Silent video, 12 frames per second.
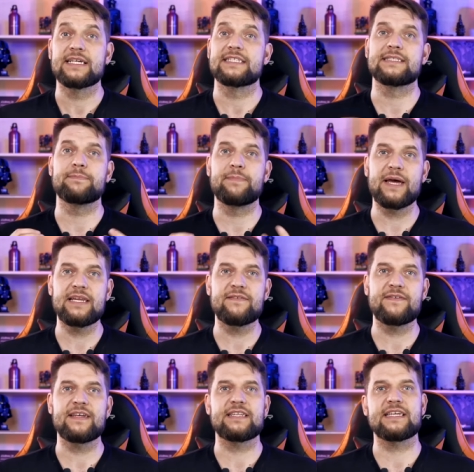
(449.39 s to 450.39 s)
The
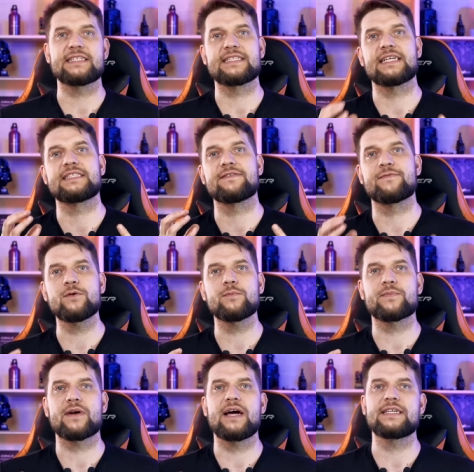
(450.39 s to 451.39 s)
benefit is that the full
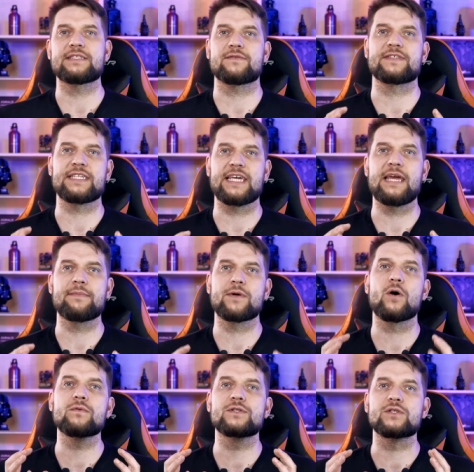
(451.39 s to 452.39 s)
price of the game
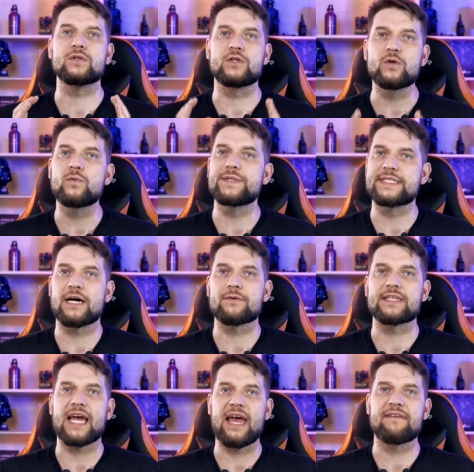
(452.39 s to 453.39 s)
goes to you
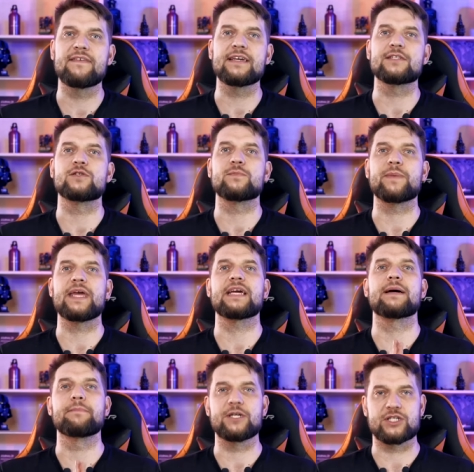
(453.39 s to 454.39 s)
without having to pay
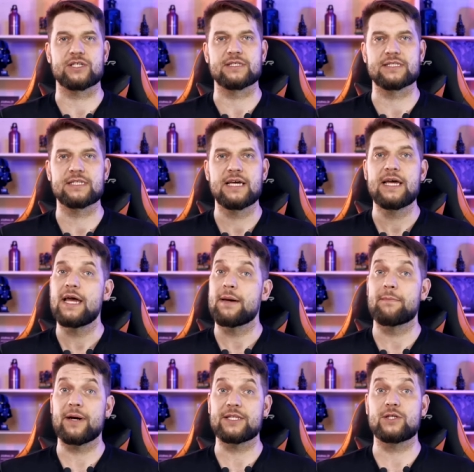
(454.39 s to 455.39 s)
commissions,
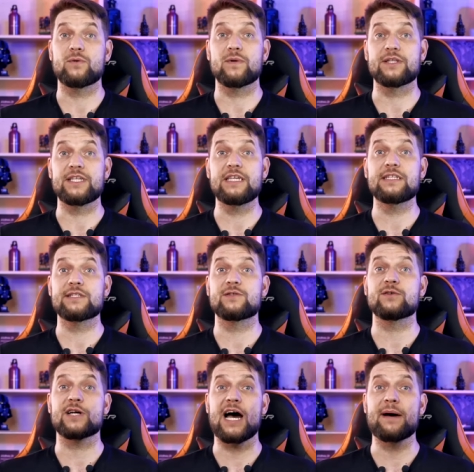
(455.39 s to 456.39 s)
but you will need
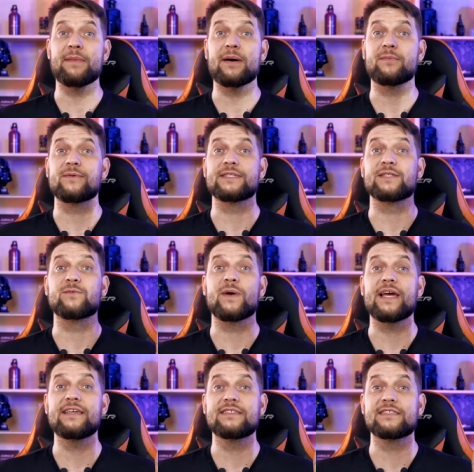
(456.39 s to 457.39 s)
to come up with
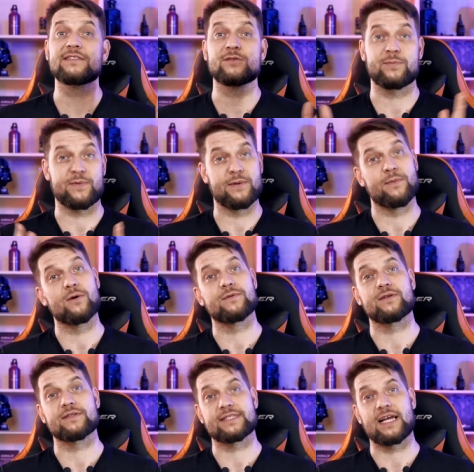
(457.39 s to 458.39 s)
ways to promote
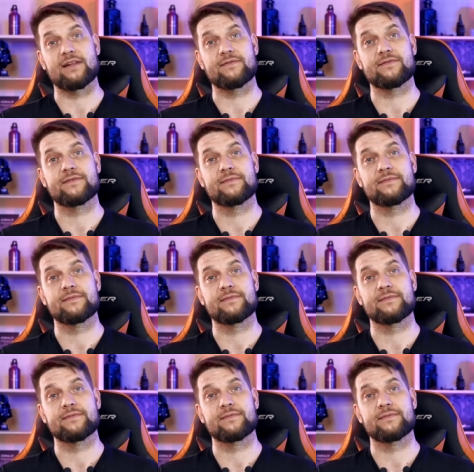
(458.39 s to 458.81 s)
yourself.